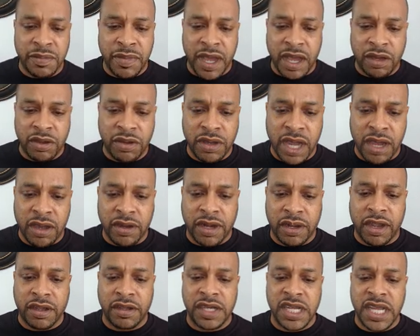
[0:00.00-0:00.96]
about how
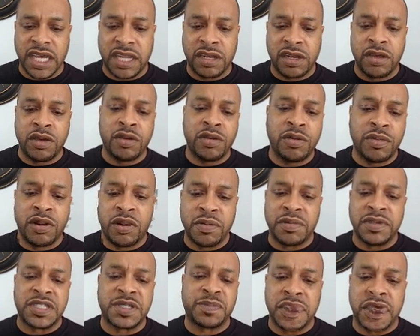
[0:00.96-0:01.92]
Cardano will
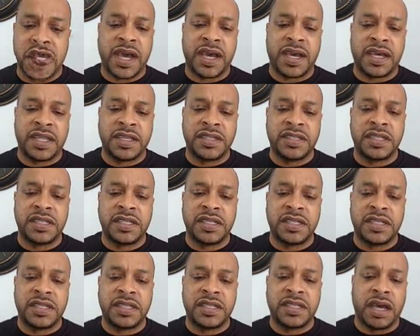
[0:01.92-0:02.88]
respond.
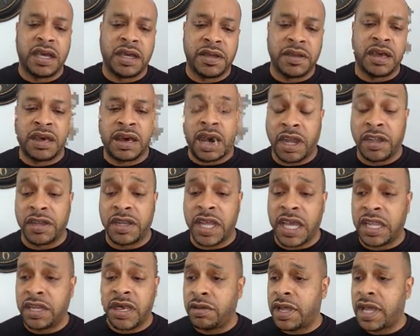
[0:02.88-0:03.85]

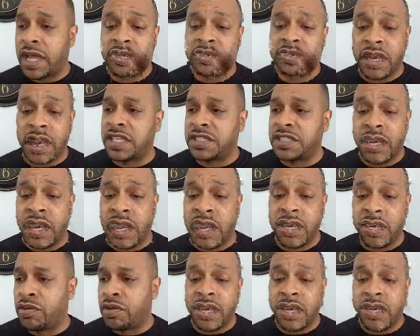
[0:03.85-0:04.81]
Cardano actually has
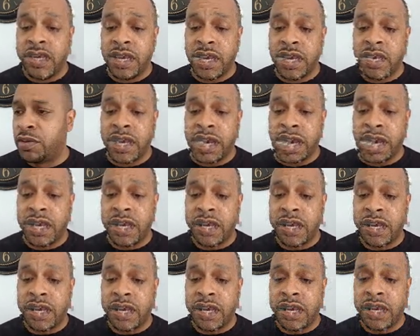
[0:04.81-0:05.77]
been doing really
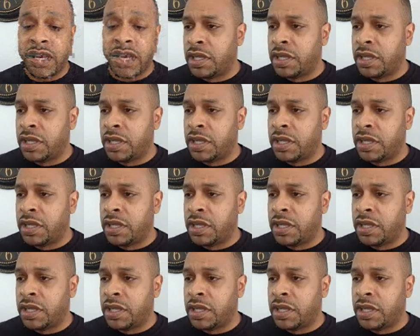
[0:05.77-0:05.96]
well